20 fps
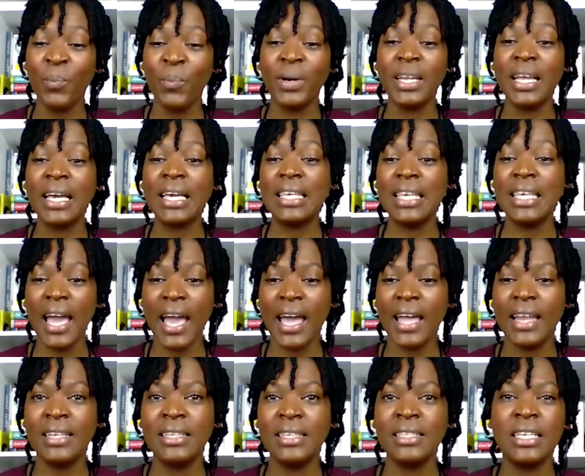but
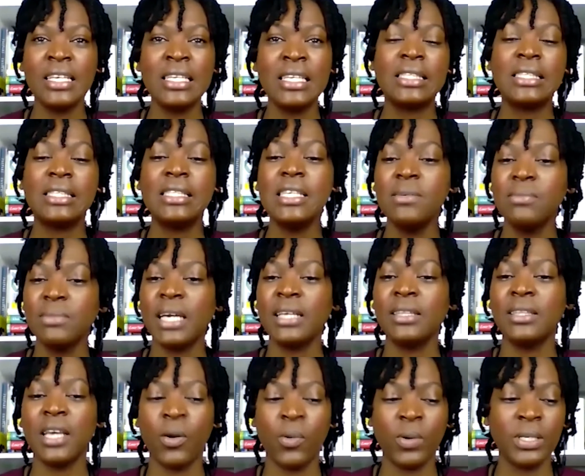again, it seemed like
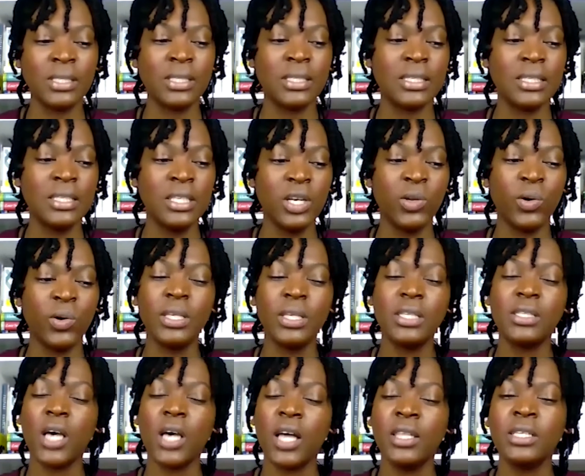there was, this
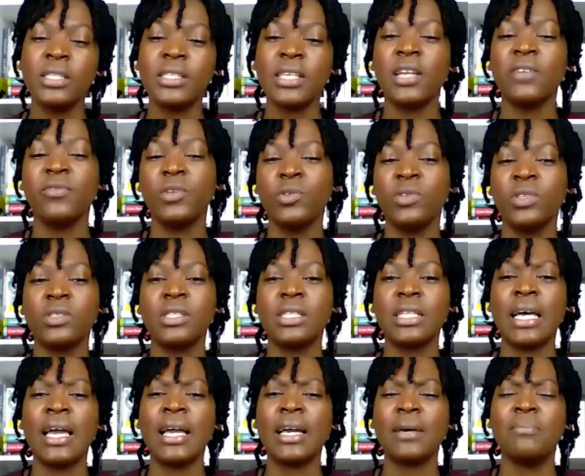other side of you was
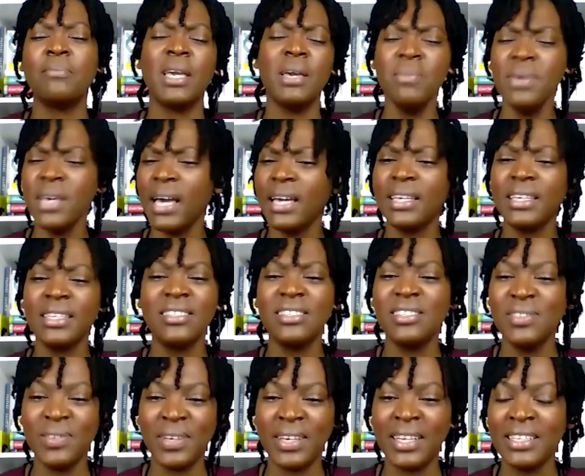like, maybe I can
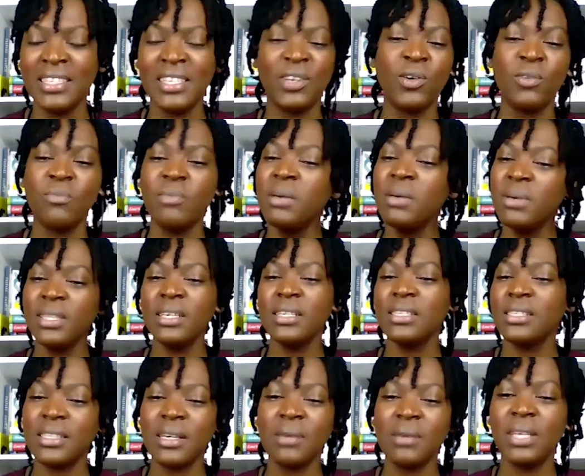do it, maybe
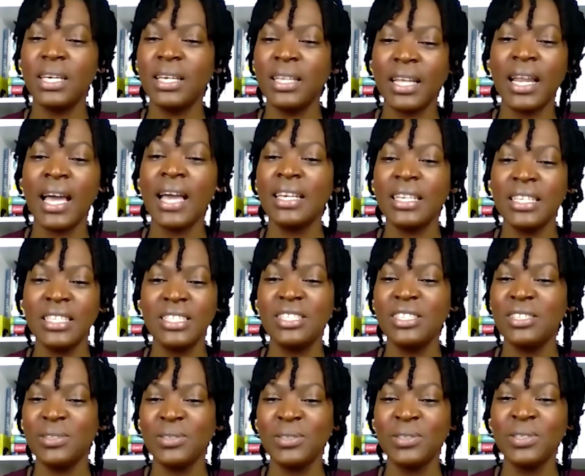there's something that I could
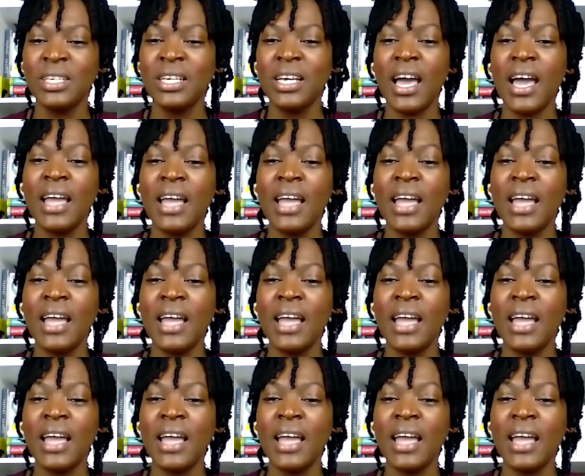do. And